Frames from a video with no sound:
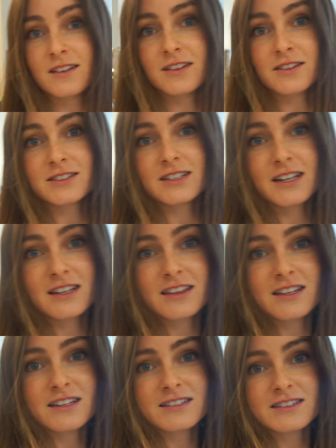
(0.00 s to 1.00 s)
looks like
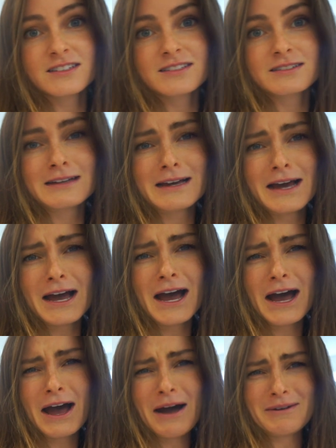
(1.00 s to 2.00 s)
this.
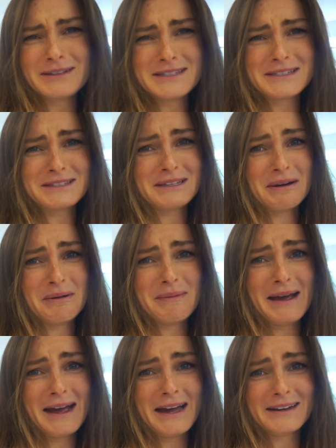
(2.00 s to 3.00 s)
Oh, it's so
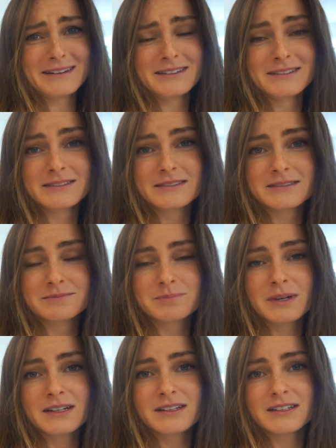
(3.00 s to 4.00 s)
bad.
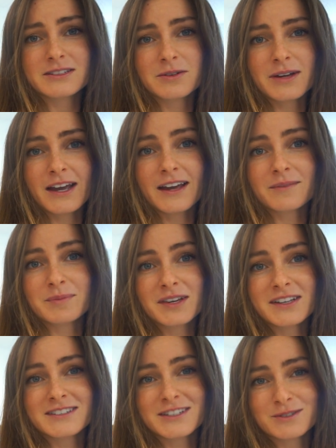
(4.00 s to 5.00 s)
But it's okay
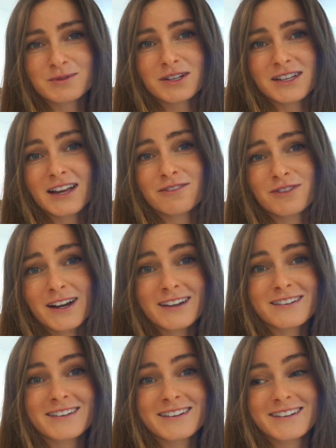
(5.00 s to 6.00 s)
because it's real life,
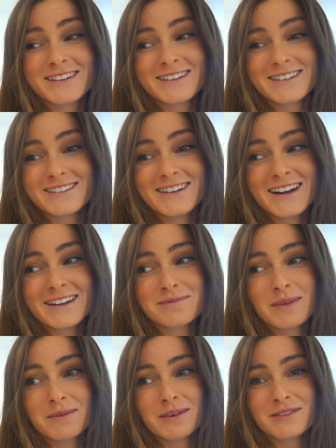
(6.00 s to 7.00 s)
right? Right?
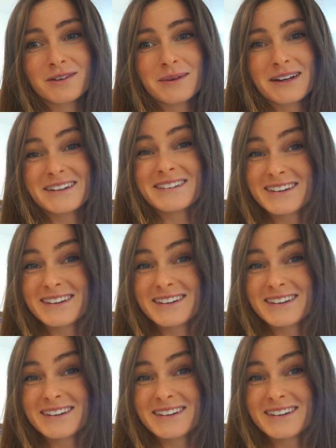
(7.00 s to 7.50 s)
Make me feel better,